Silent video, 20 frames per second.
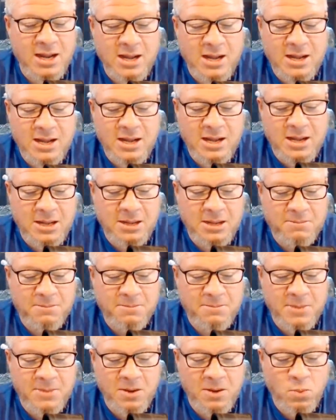
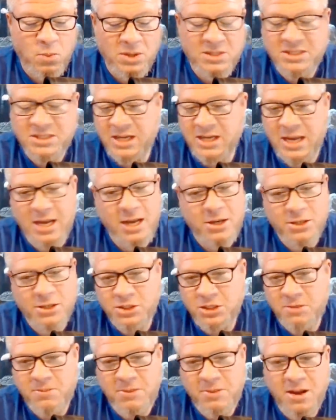um, and once again
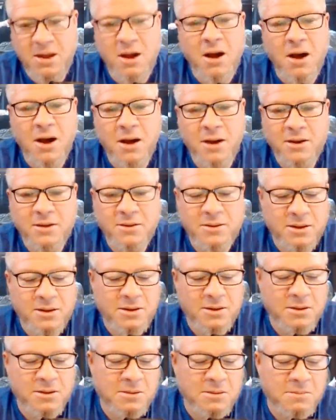should be gone
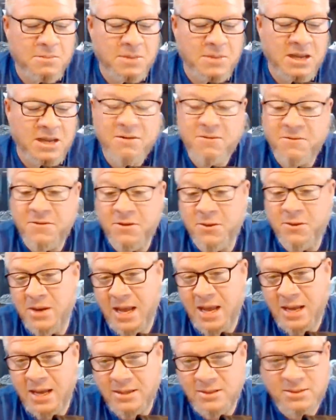um, in a few
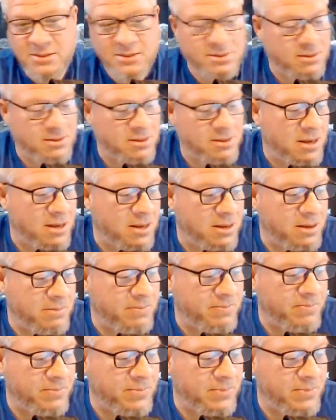days um,